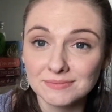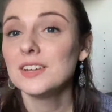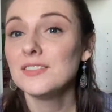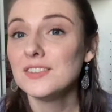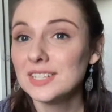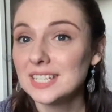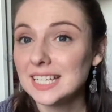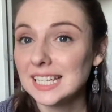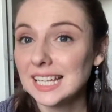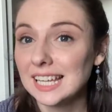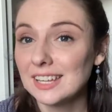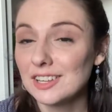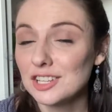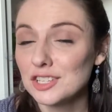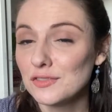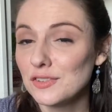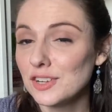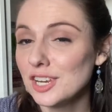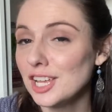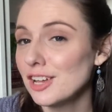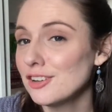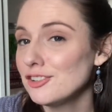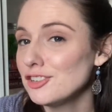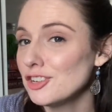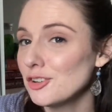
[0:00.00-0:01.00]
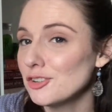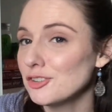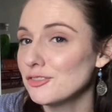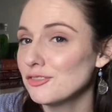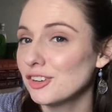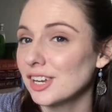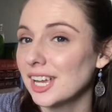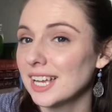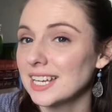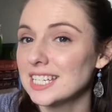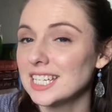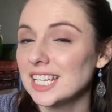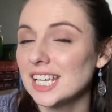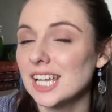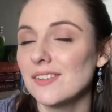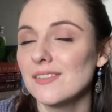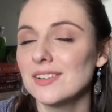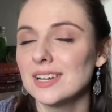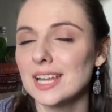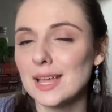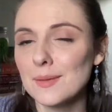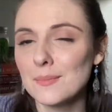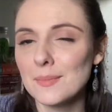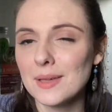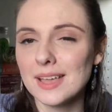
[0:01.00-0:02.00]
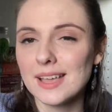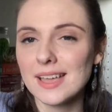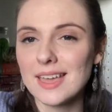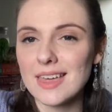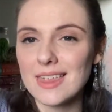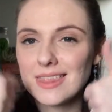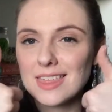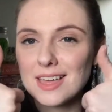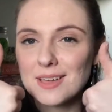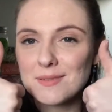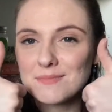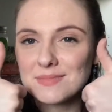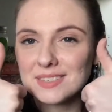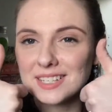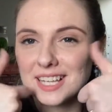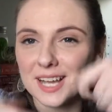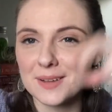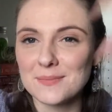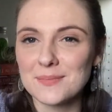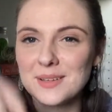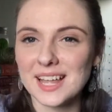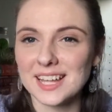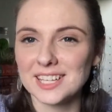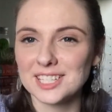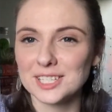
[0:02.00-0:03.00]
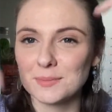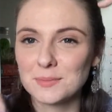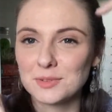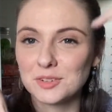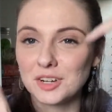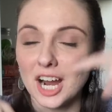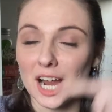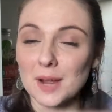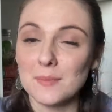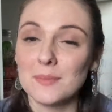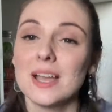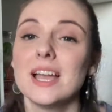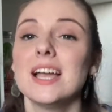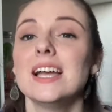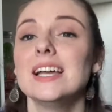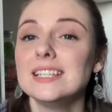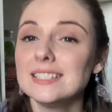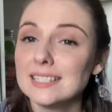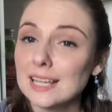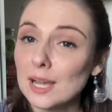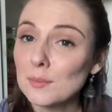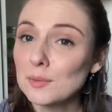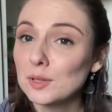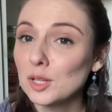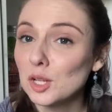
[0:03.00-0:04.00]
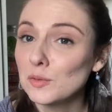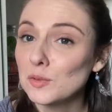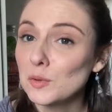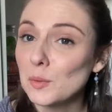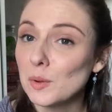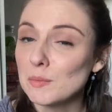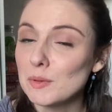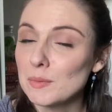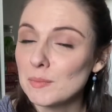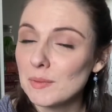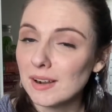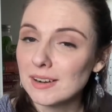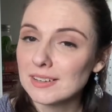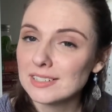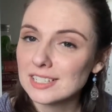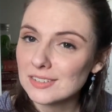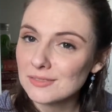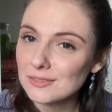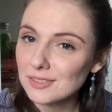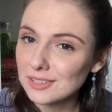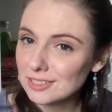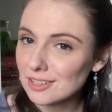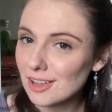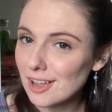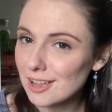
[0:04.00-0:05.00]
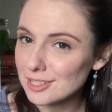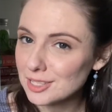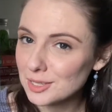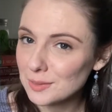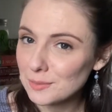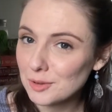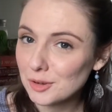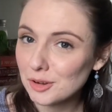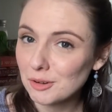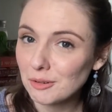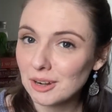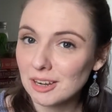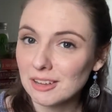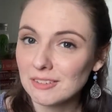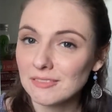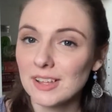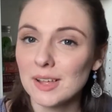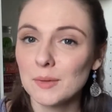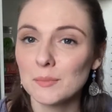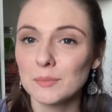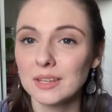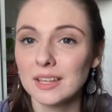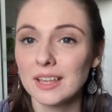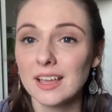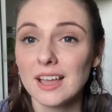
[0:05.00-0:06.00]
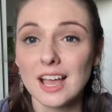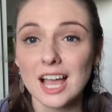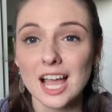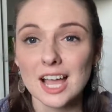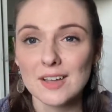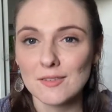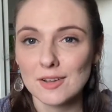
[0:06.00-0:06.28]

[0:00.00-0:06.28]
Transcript: But if you did like this video, don't forget to give it a big thumbs up and subscribe down below if you want to be part of this awesome growing family.